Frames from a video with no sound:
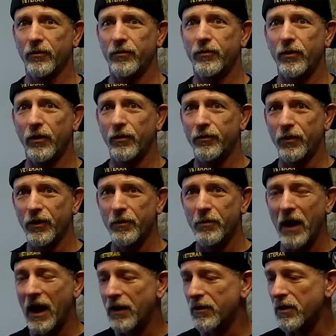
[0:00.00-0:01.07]
for the
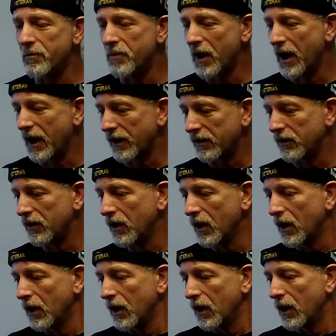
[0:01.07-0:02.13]
battery bank,
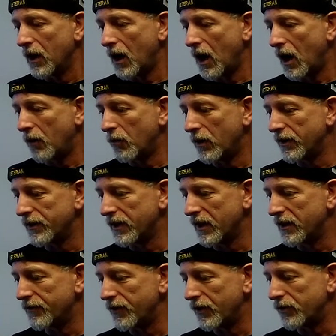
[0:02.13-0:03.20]
one of the
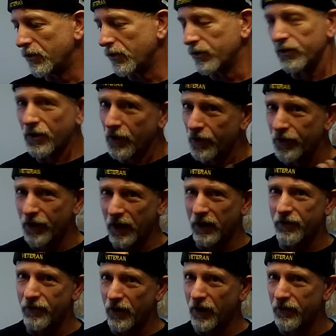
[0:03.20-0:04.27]
individuals, thank
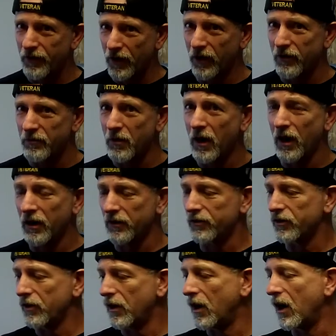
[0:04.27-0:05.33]
you very, very
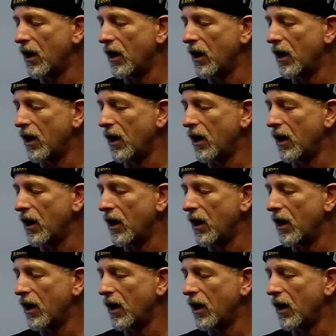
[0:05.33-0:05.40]
much,